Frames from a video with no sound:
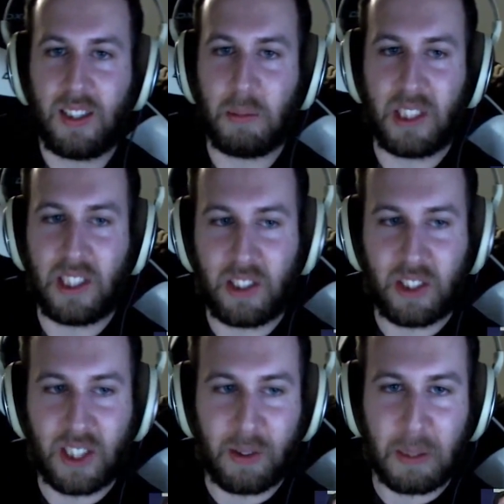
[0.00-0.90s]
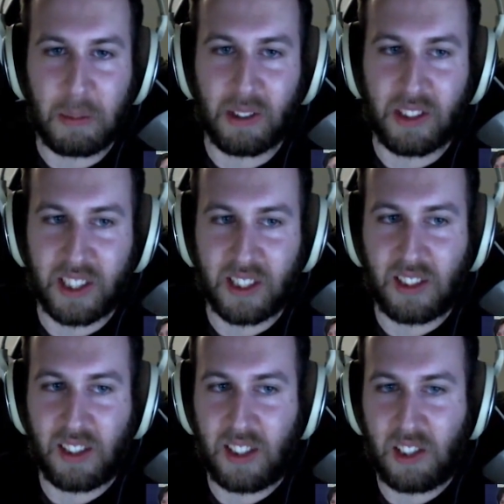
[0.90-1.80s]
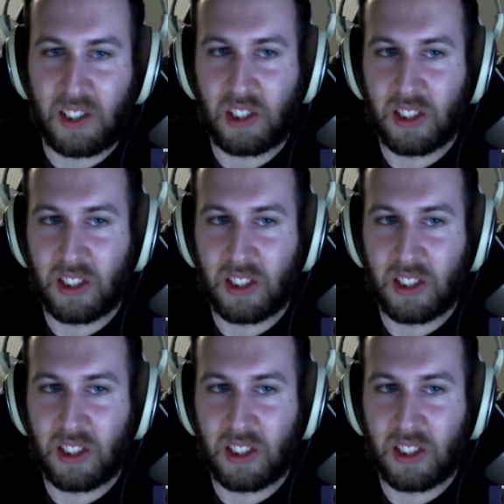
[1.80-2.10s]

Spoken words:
But did you try Rainbow Six Siege?